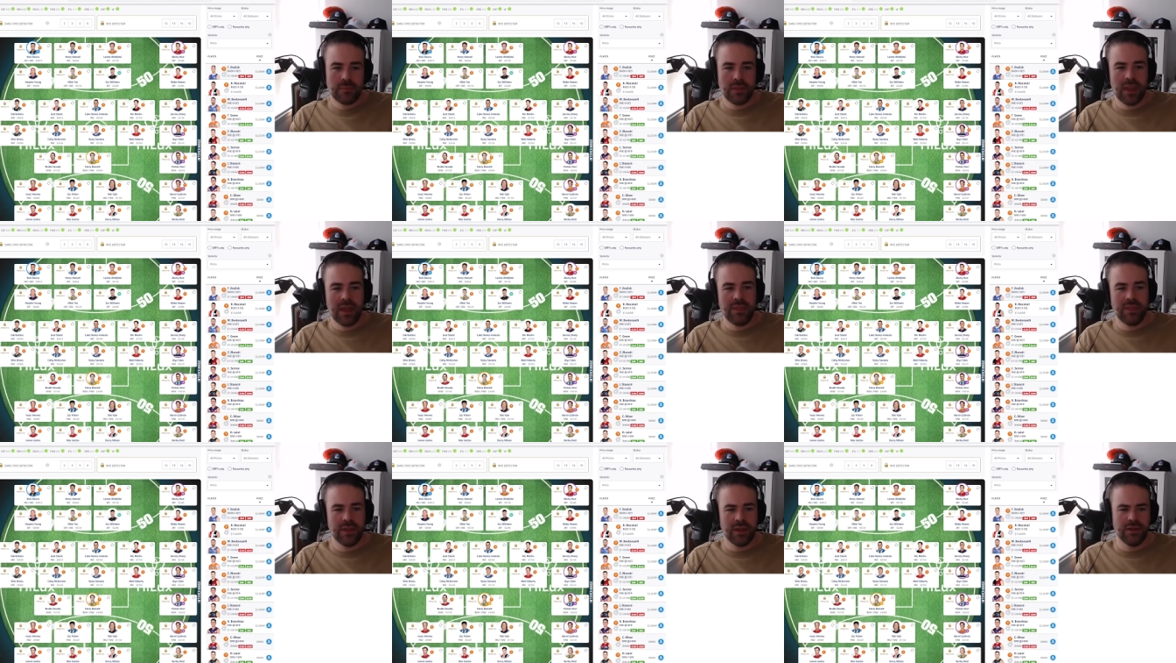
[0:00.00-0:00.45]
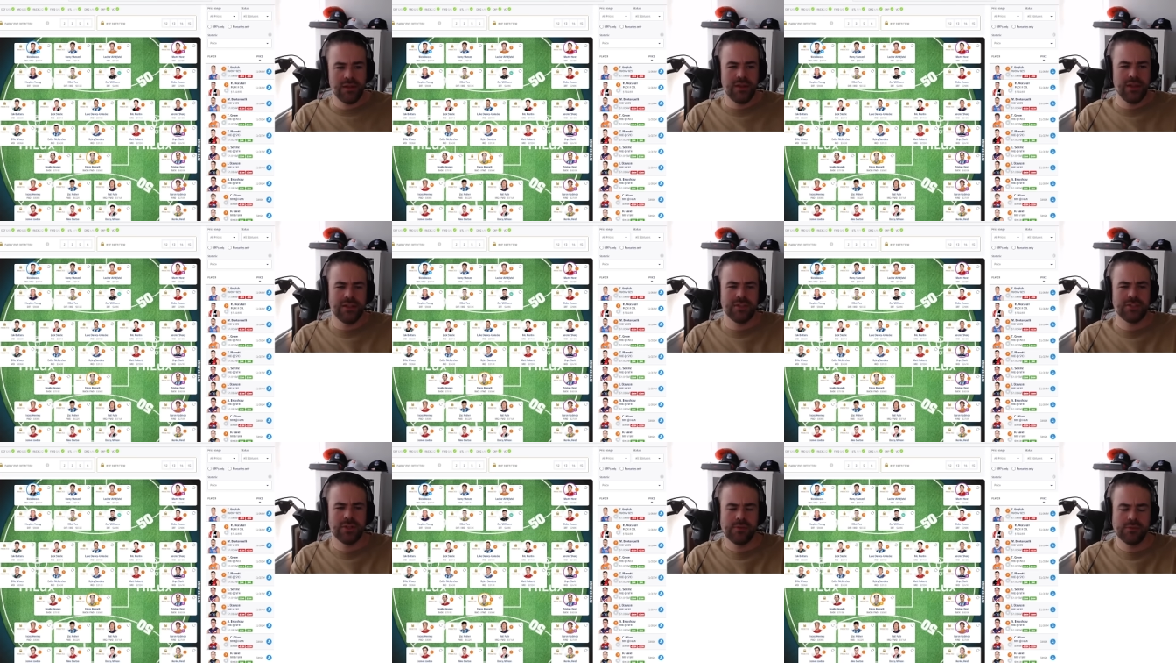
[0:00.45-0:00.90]
And then
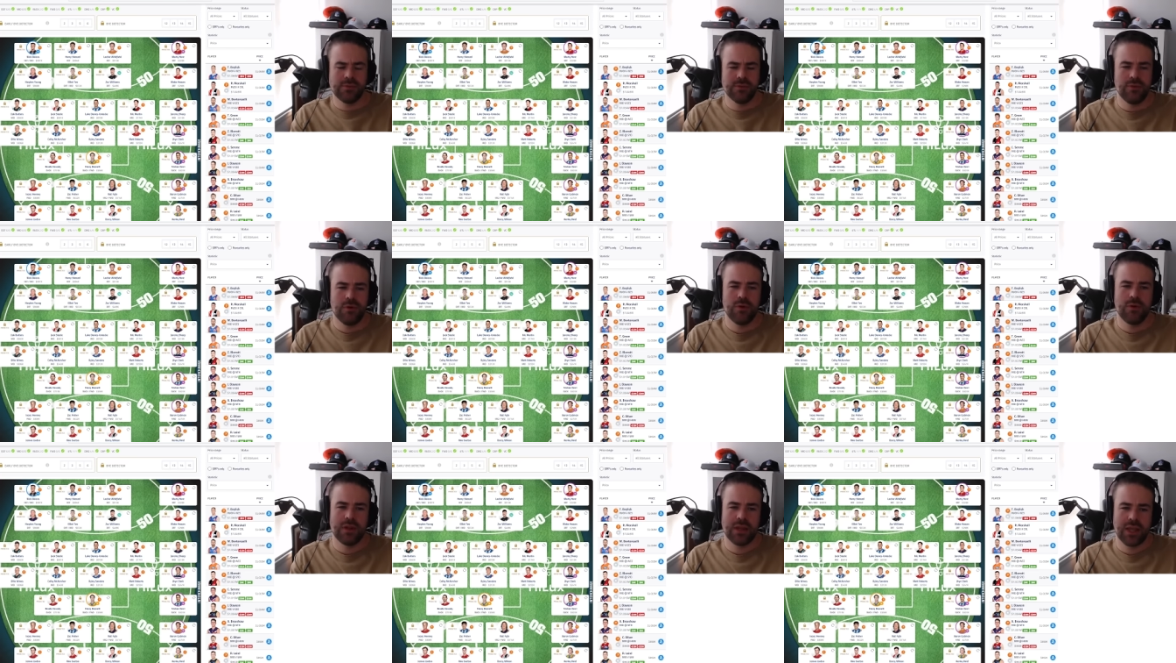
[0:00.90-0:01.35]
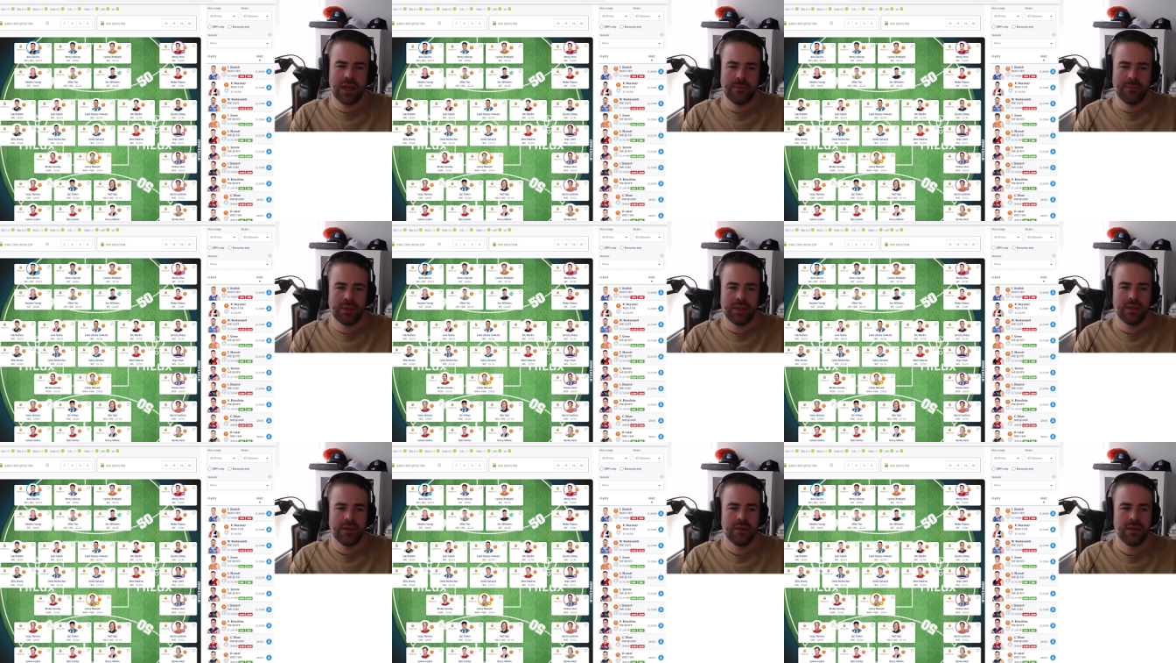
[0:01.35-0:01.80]
in terms of who to
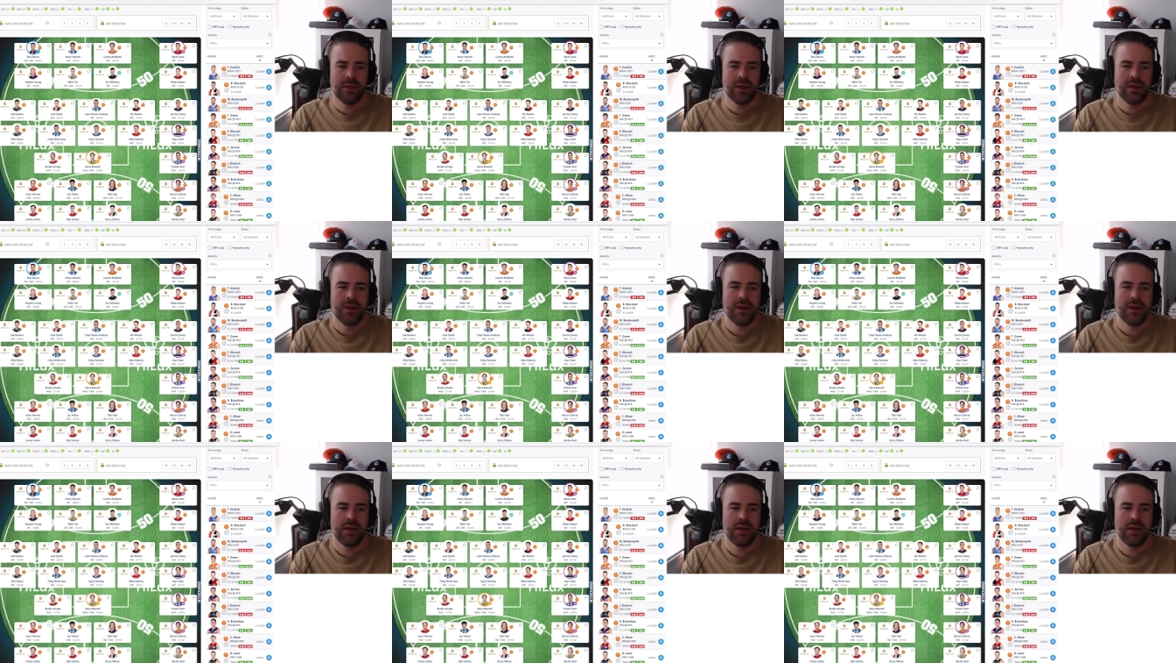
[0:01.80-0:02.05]
come in